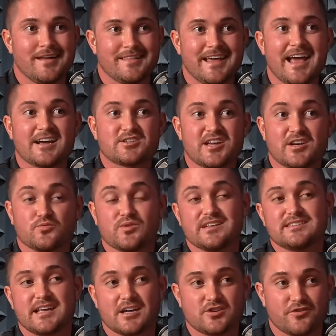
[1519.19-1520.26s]
they actually had to
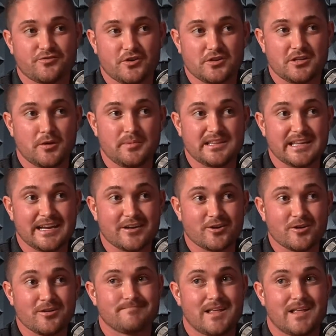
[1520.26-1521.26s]
reschedule for a little bit later.